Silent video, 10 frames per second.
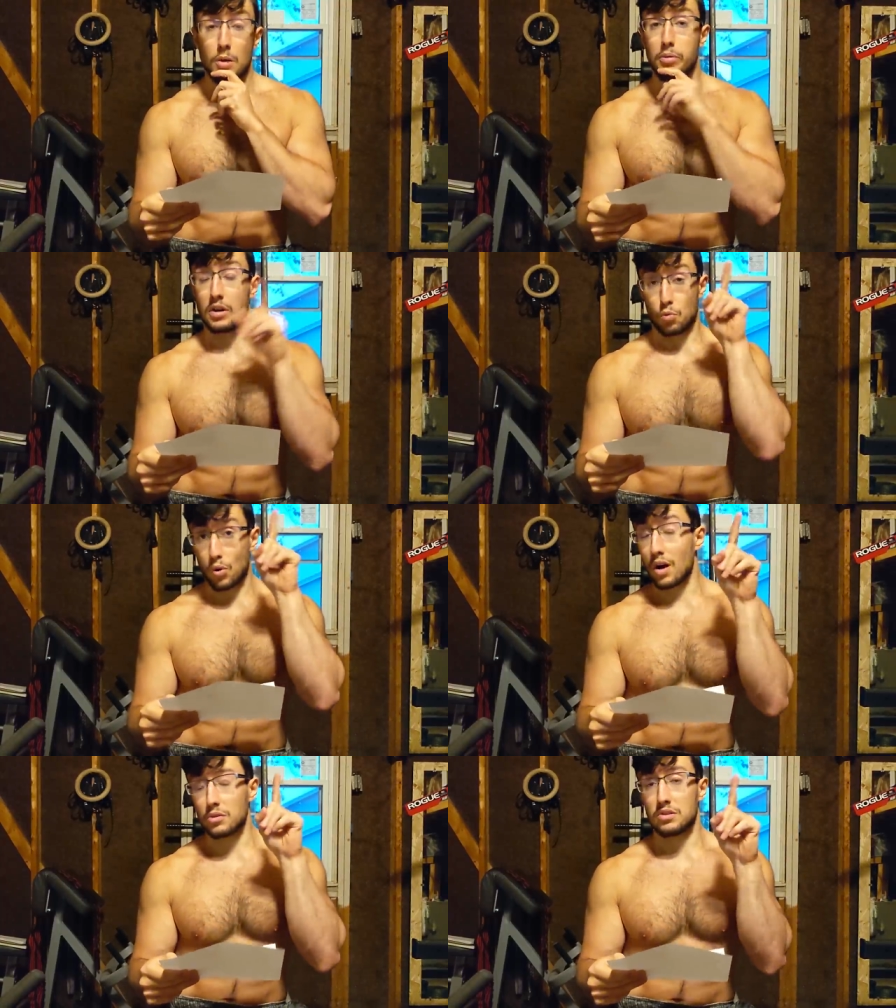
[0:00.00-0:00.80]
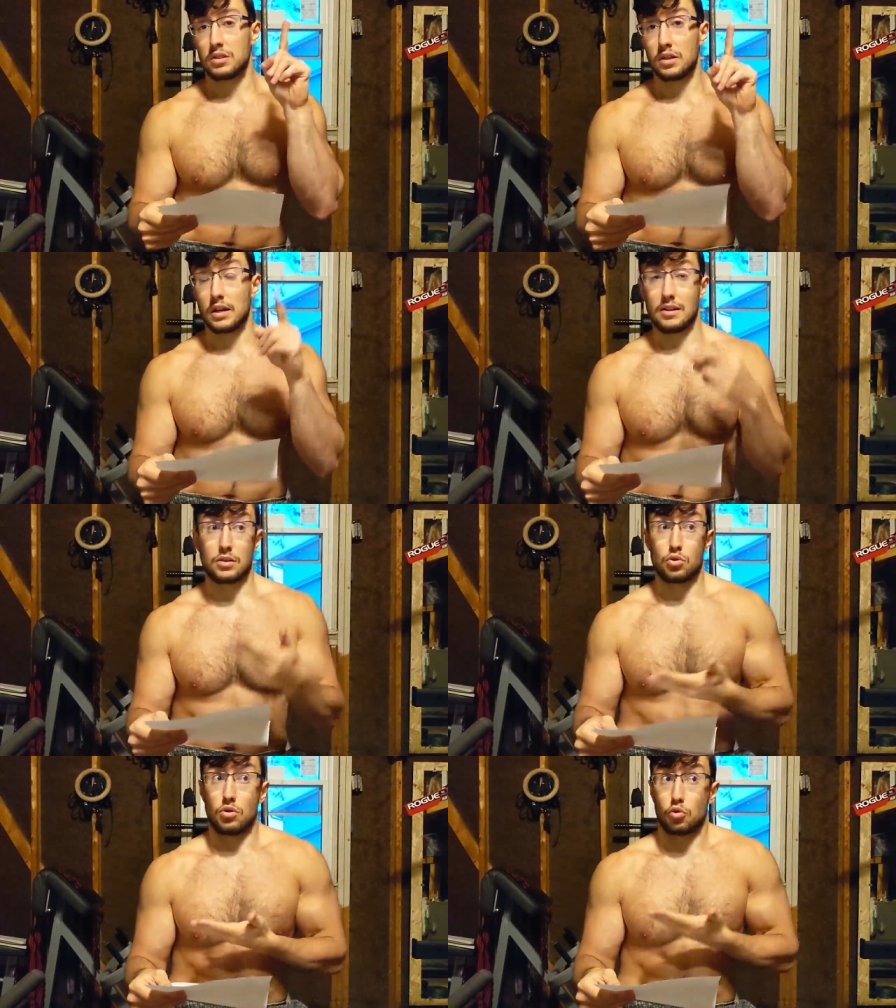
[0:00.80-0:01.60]
But in reality, and
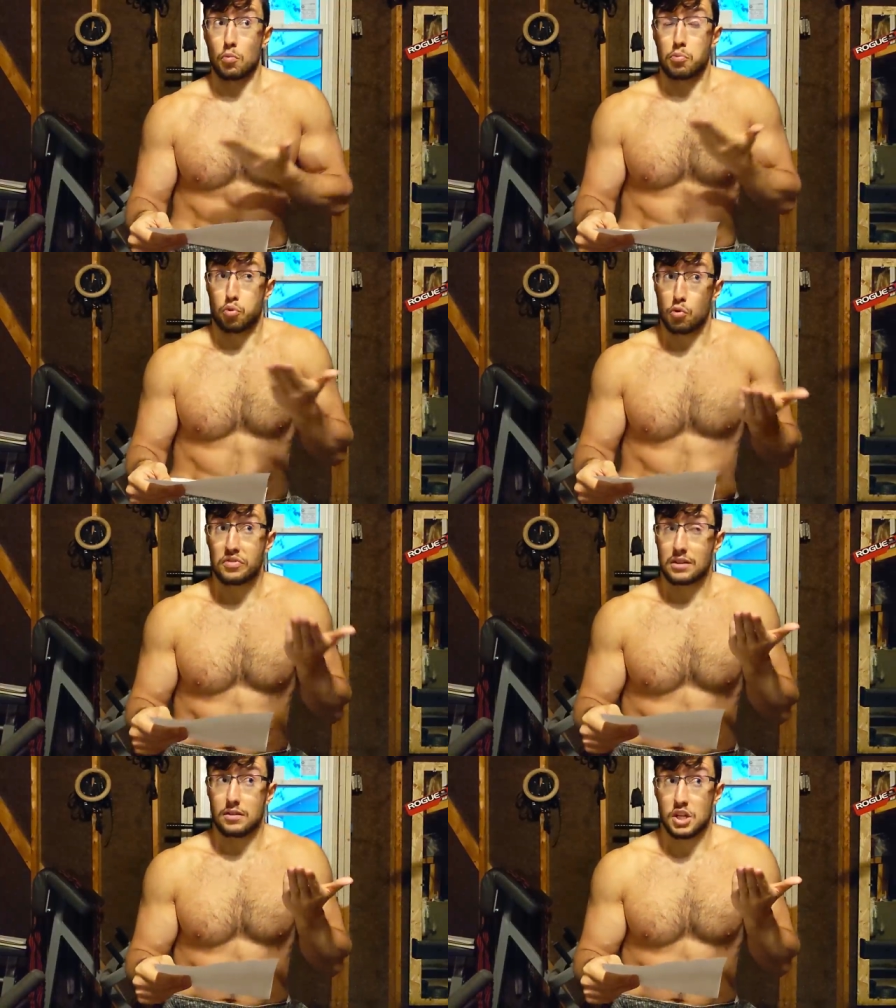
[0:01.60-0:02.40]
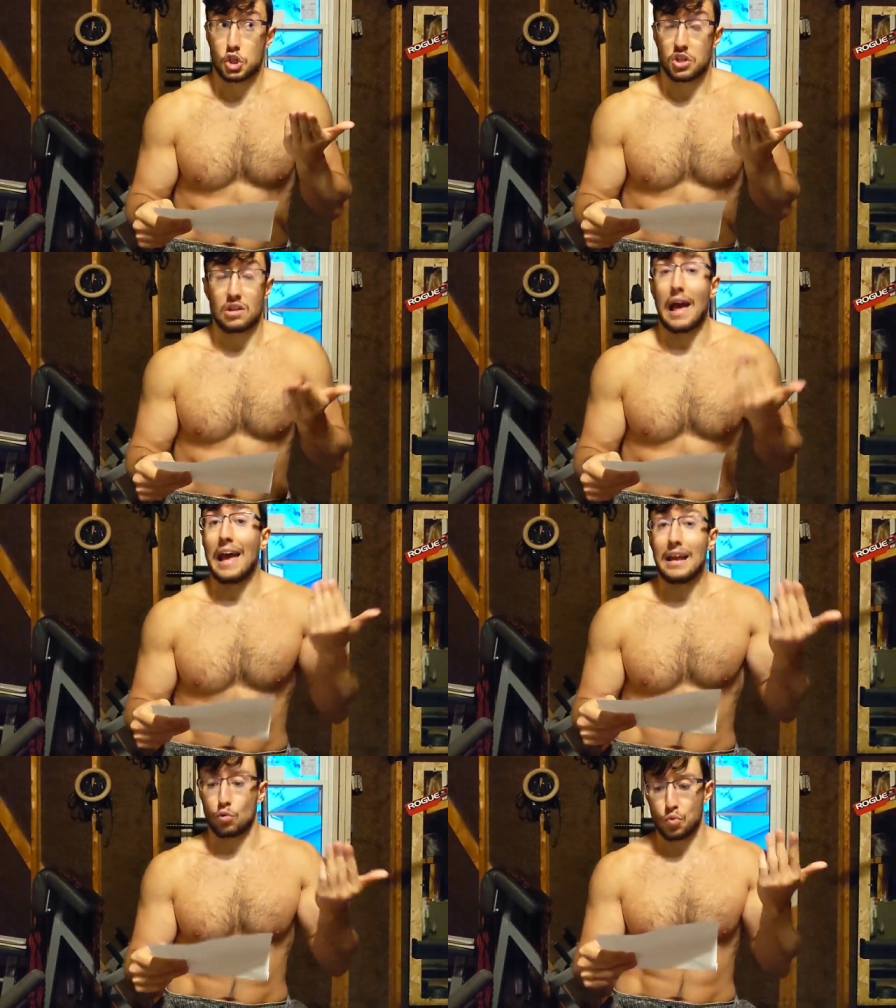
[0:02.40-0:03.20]
that's another proof that Nietzsche didn't
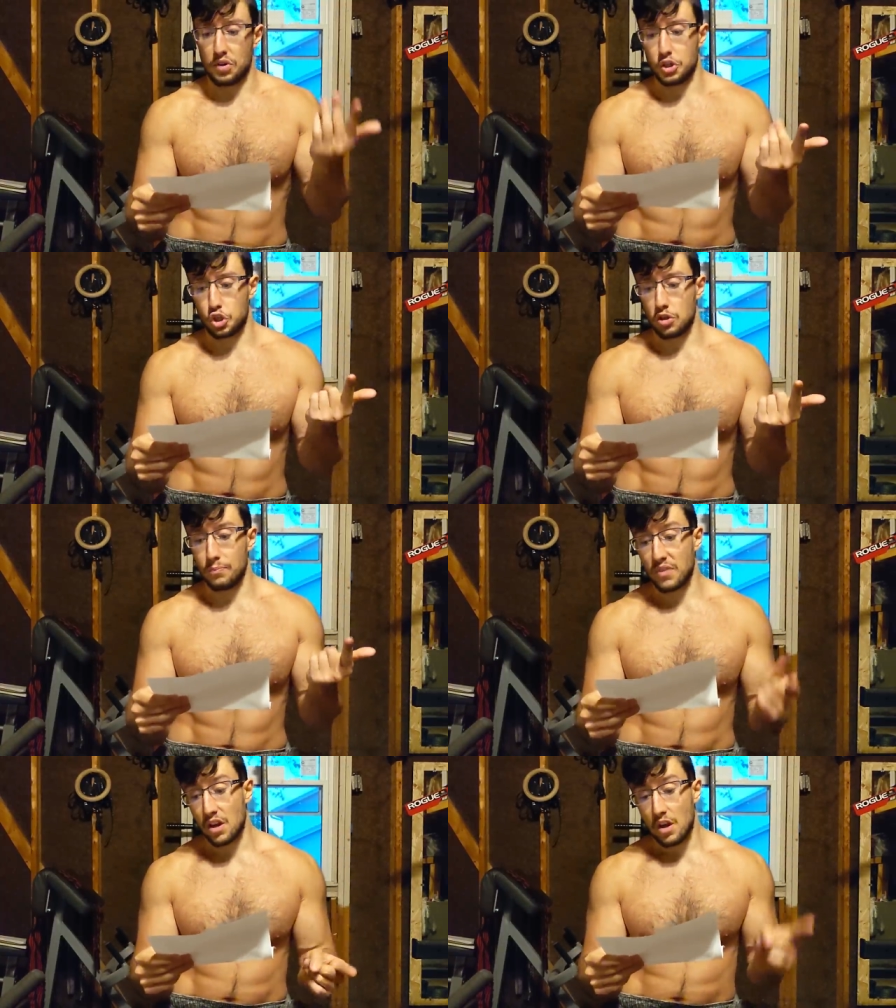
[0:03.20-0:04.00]
hate religion,